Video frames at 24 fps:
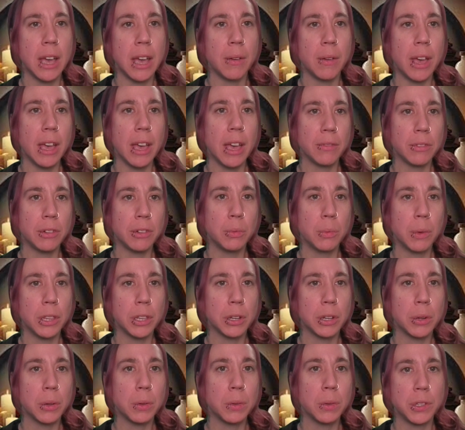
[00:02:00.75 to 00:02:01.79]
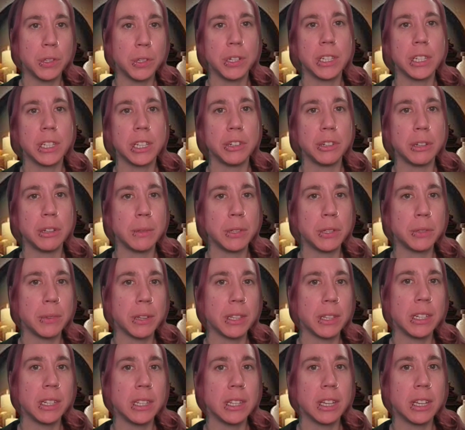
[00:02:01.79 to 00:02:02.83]
However, whether cold stress contributes
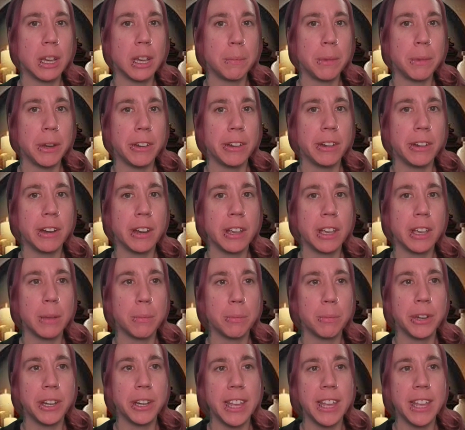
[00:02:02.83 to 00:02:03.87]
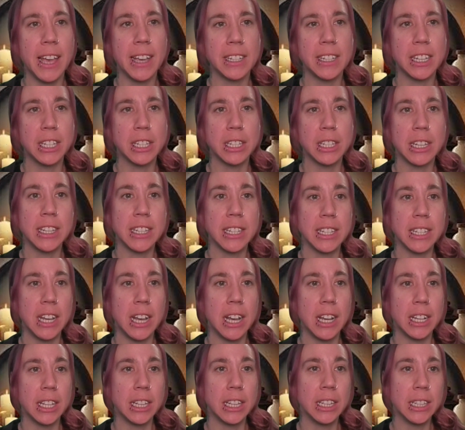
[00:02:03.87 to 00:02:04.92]
directly to the gut barrier and gut-brain axis is
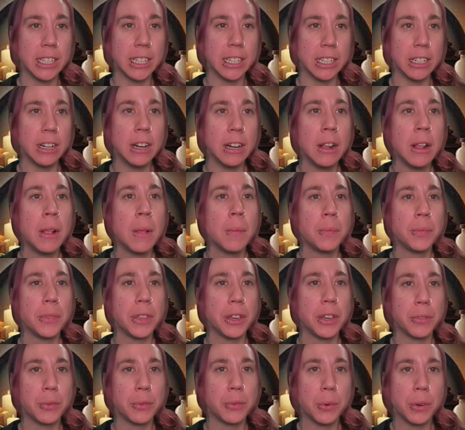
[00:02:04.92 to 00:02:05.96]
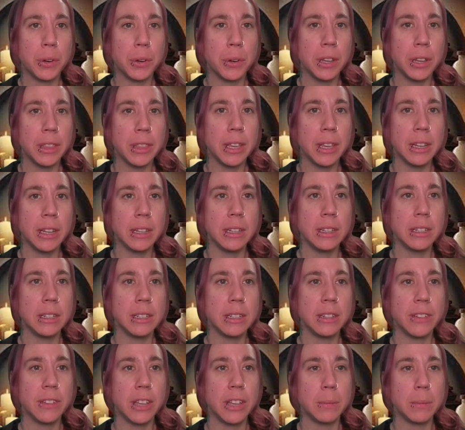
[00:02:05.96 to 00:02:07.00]
not clear. Therefore, they
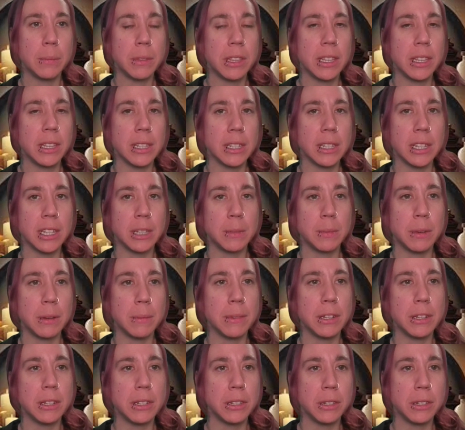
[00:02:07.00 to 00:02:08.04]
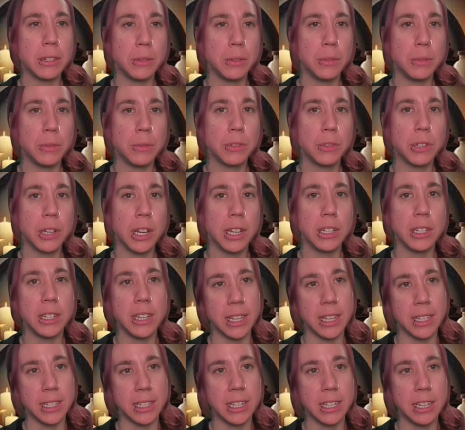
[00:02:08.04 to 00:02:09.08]
developed this experiment to try to
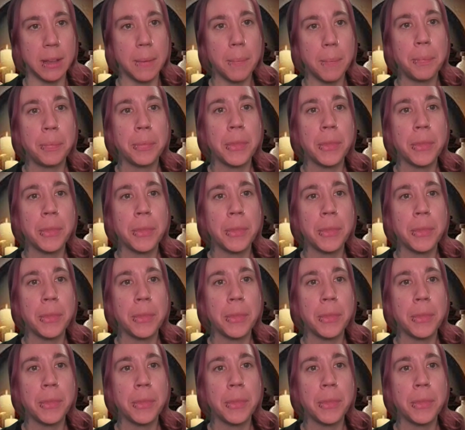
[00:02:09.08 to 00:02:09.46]
test it.